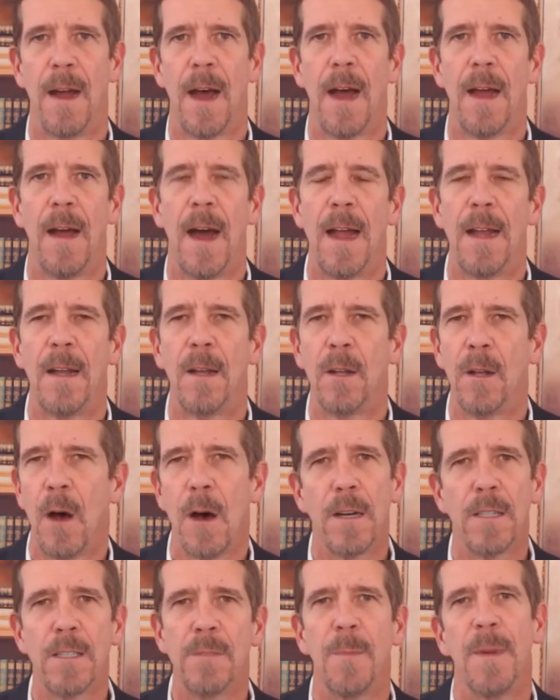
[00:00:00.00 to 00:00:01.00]
I, I
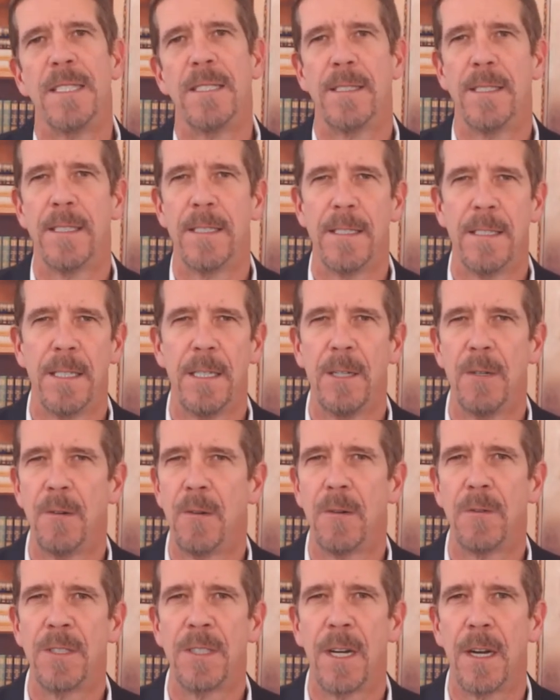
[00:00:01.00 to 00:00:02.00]
lost my 16 year
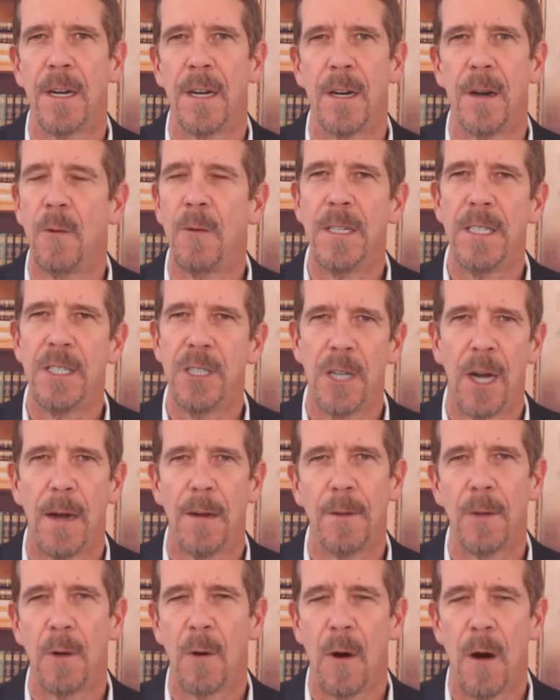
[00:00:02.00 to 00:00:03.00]
old son, an only
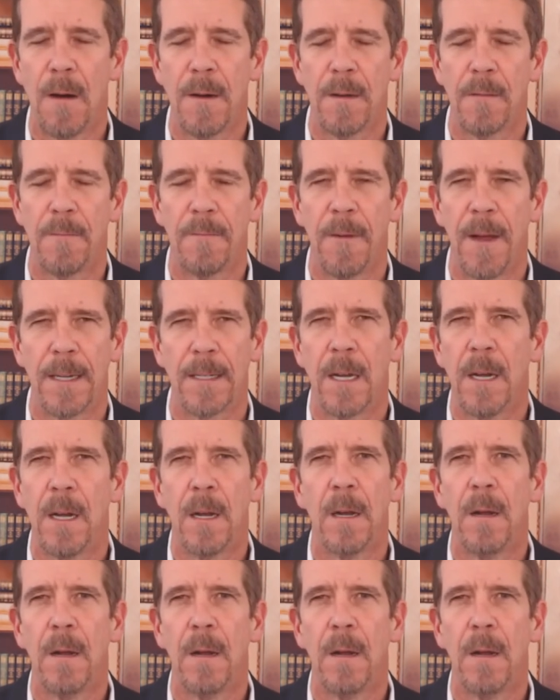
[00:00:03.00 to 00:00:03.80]
child, to a heart defect.